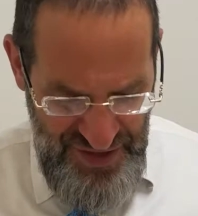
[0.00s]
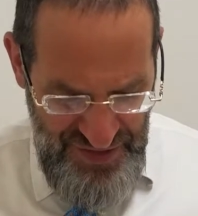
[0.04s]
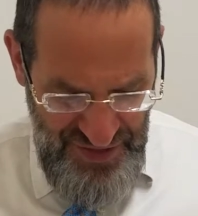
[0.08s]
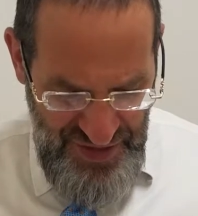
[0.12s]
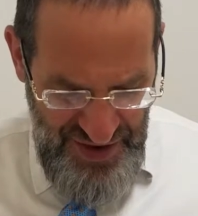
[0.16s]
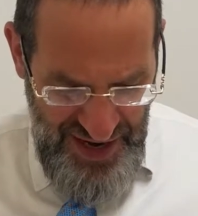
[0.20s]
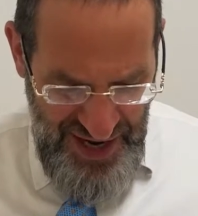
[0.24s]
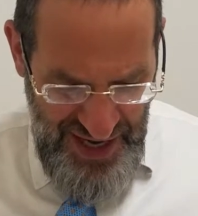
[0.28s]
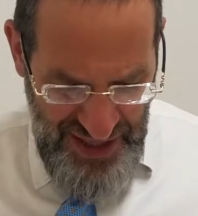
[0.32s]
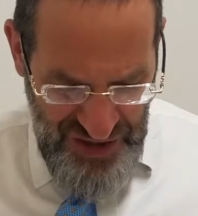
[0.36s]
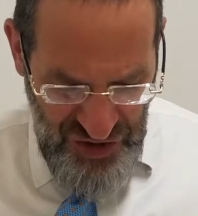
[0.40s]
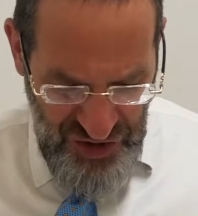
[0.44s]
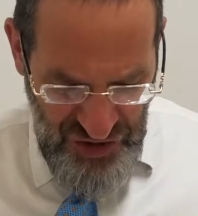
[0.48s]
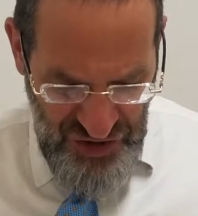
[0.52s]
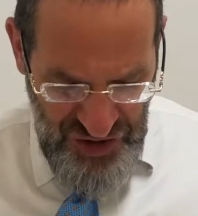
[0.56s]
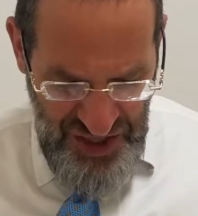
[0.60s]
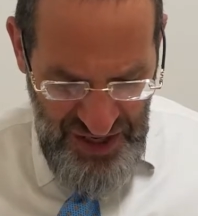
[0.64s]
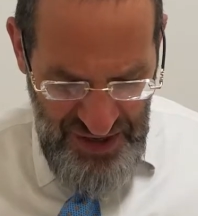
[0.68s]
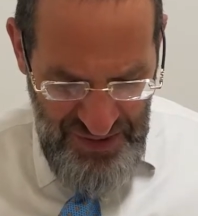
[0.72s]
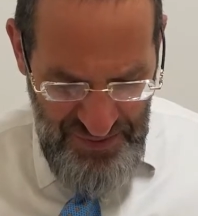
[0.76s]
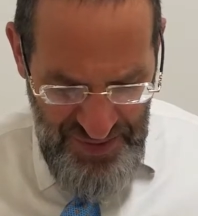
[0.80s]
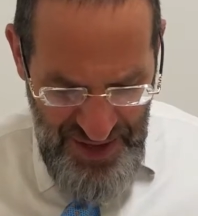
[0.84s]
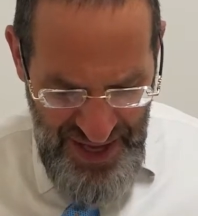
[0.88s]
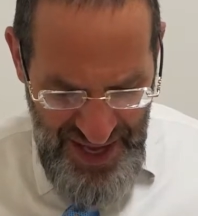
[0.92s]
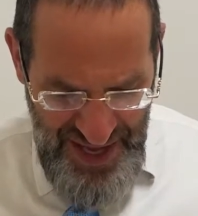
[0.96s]
that
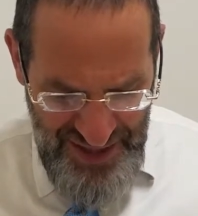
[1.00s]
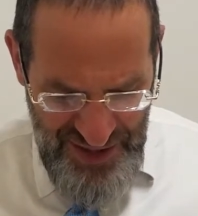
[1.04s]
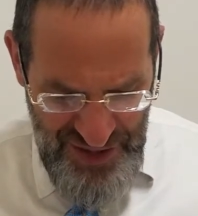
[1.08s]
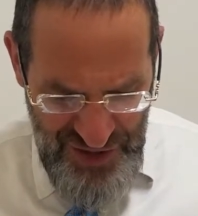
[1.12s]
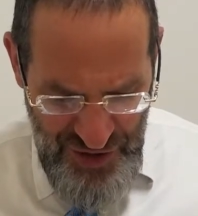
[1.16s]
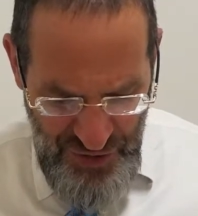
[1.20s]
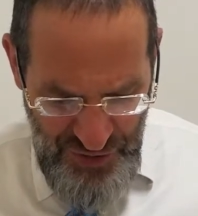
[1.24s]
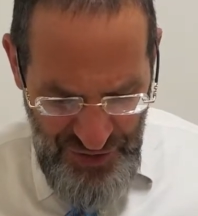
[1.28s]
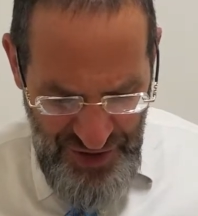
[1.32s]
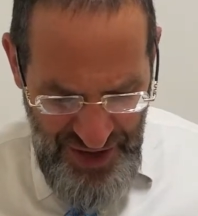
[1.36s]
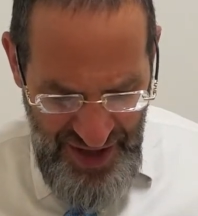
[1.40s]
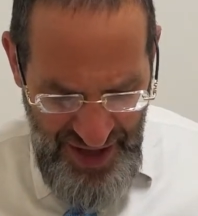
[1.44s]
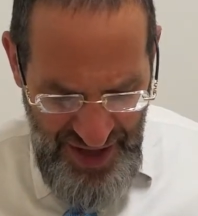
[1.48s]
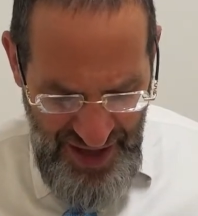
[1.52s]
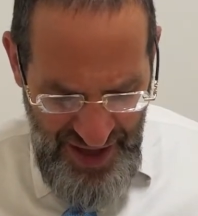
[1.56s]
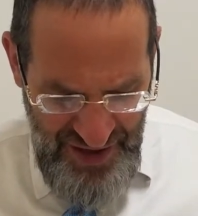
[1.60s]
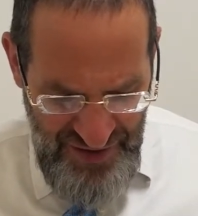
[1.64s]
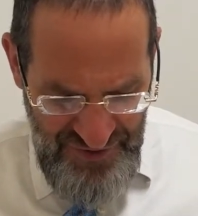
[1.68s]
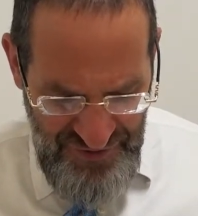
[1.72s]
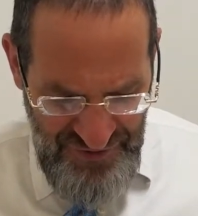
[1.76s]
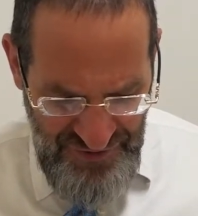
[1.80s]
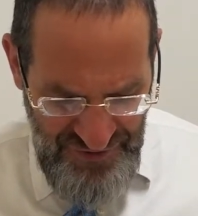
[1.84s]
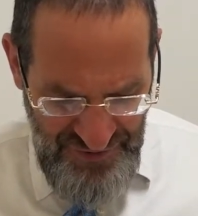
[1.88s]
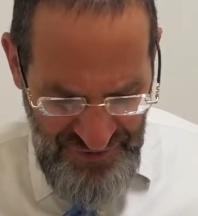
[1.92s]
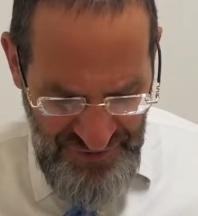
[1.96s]
Hashem and Yonah
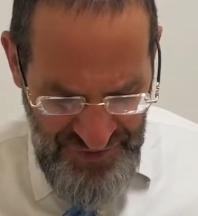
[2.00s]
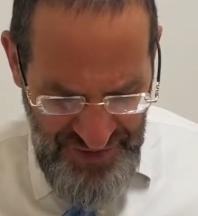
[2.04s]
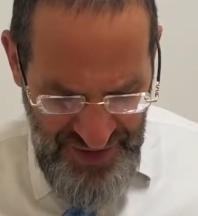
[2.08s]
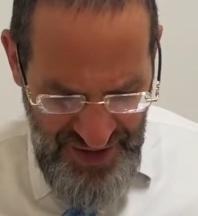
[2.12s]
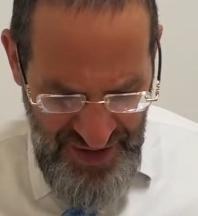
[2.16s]
have.